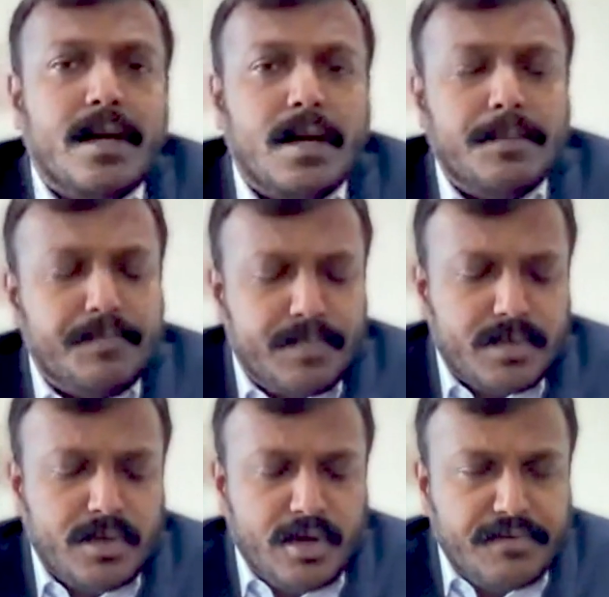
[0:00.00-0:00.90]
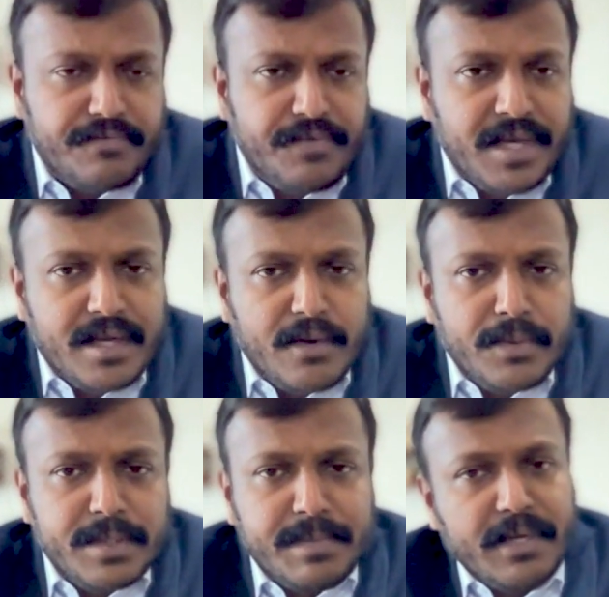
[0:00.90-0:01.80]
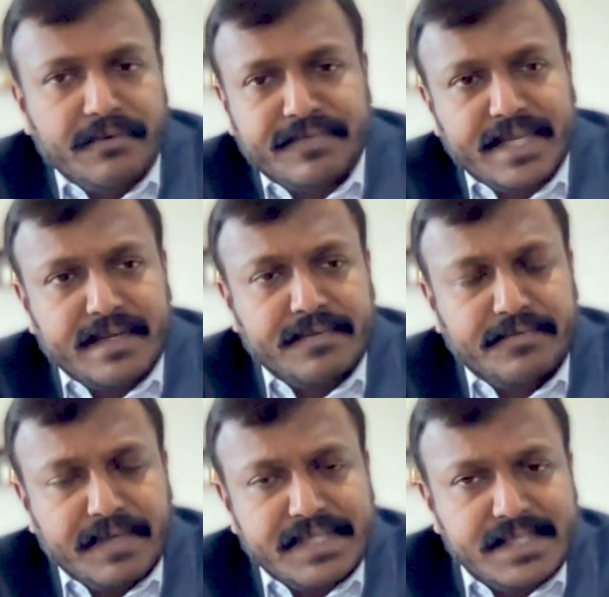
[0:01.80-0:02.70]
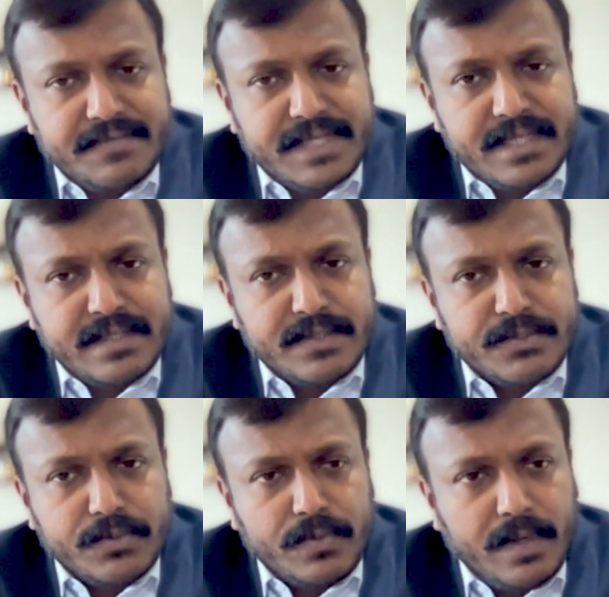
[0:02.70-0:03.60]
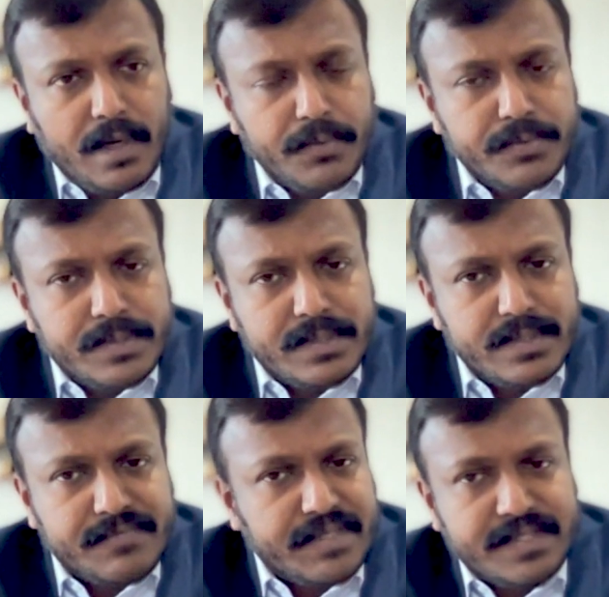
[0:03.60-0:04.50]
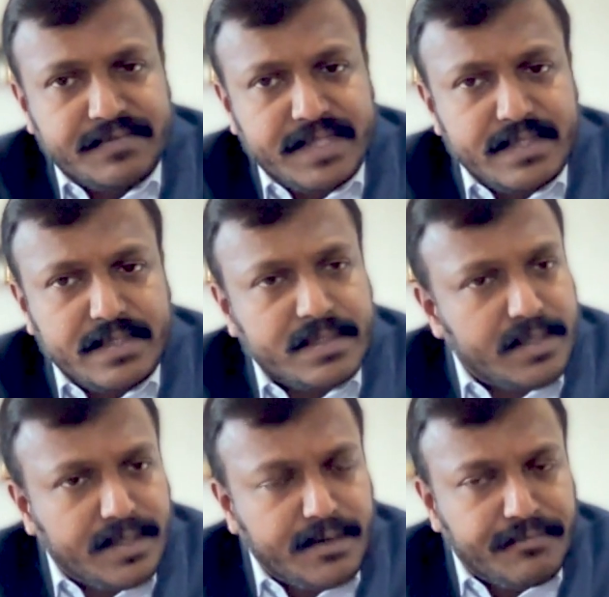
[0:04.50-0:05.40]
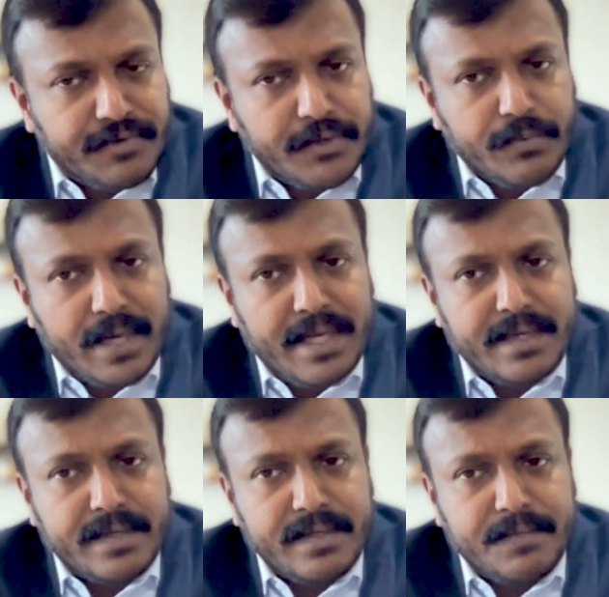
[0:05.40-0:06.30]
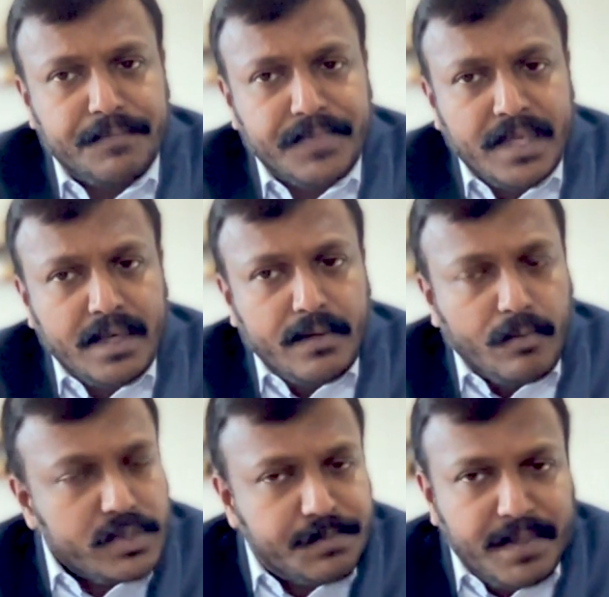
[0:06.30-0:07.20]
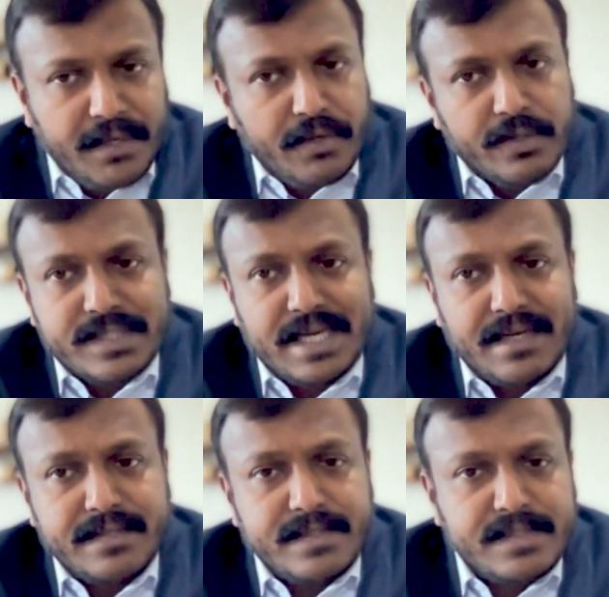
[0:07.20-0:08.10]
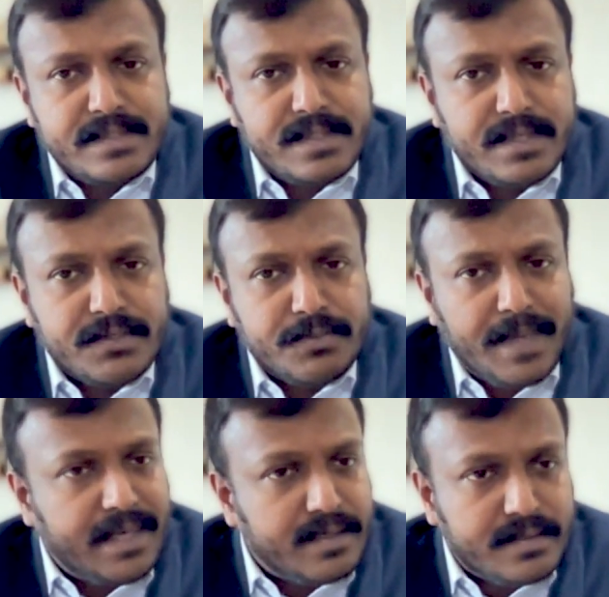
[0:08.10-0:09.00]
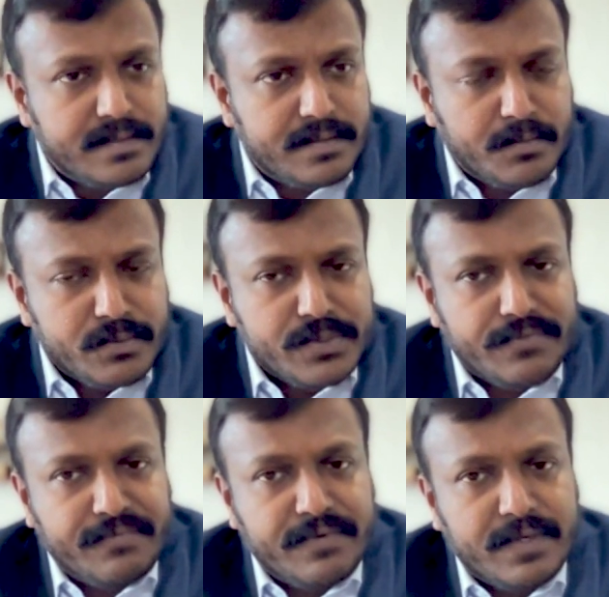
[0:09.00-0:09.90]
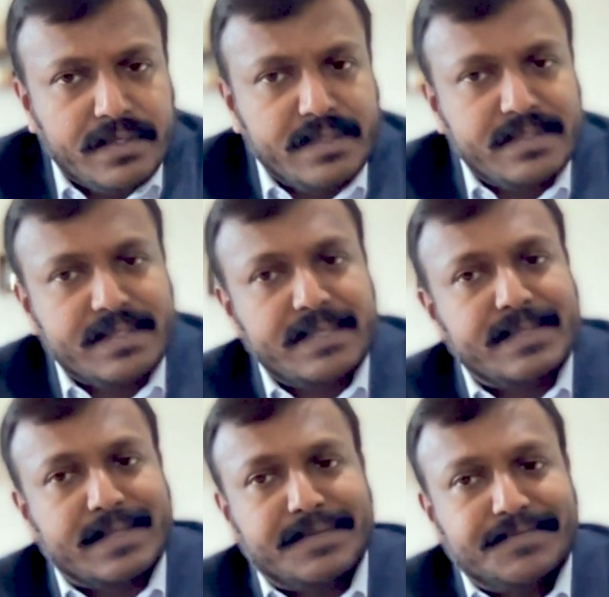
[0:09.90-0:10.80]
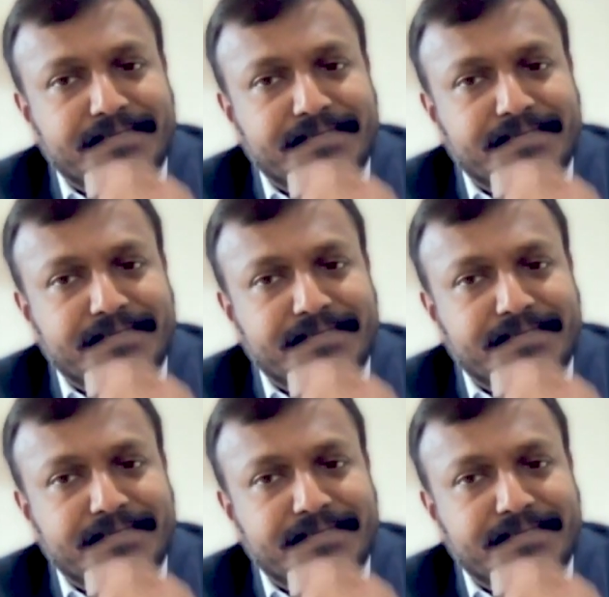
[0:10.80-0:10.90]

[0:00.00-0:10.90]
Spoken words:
Gaurav, we are now in the middle of that festive season. So how is this festive season turning out for you? And what's been your strategy this year to make the most of this season?